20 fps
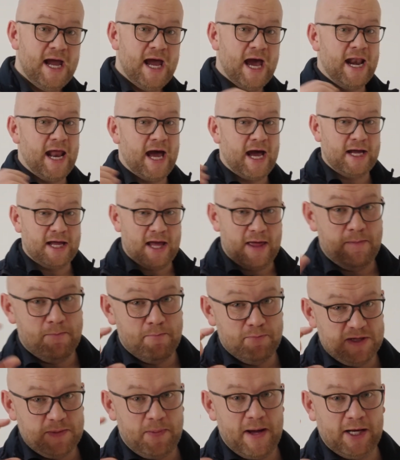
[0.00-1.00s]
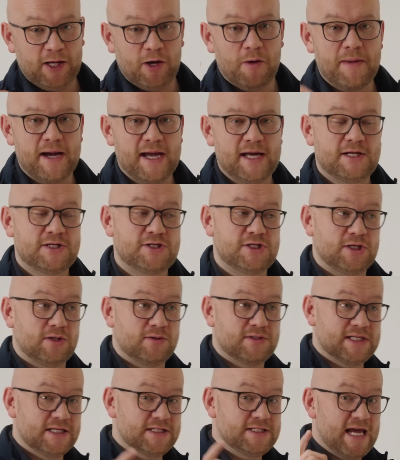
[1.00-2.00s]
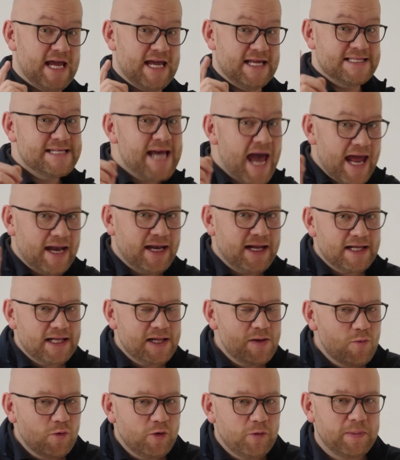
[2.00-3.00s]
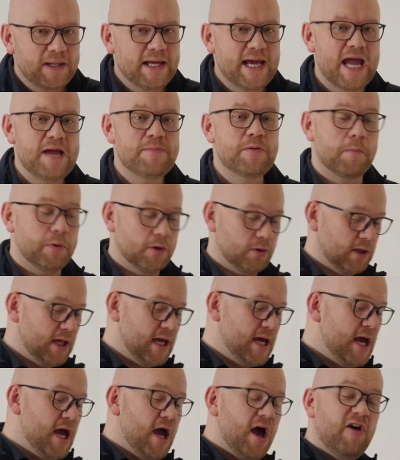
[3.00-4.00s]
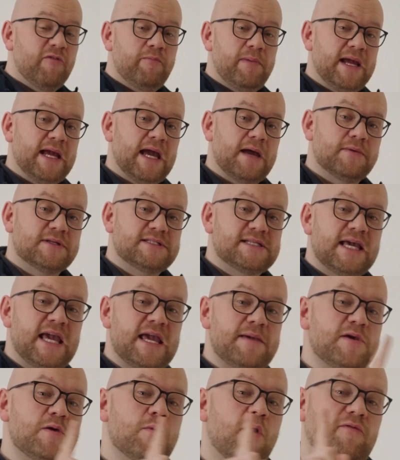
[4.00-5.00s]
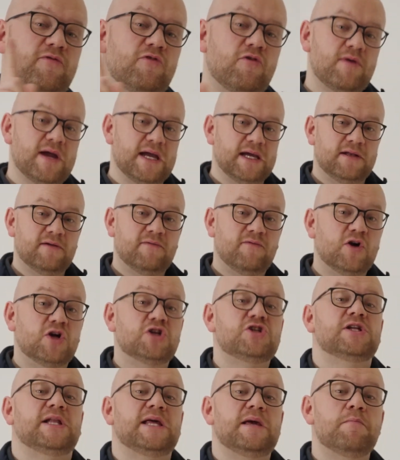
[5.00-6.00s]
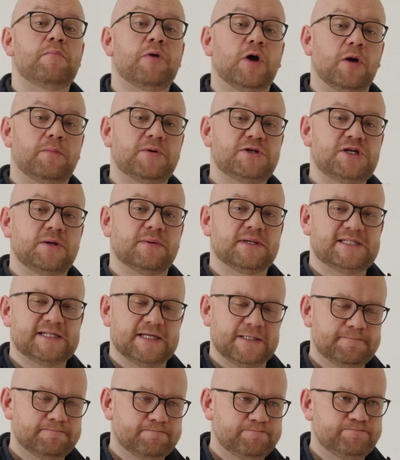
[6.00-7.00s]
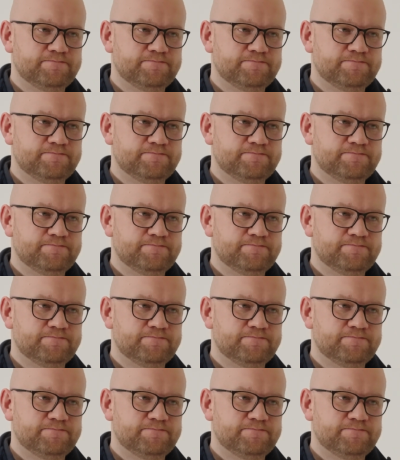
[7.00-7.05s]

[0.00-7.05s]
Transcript: and depending on my energy usage, it technically would be capable of being able to keep you off grid virtually in perpetuity.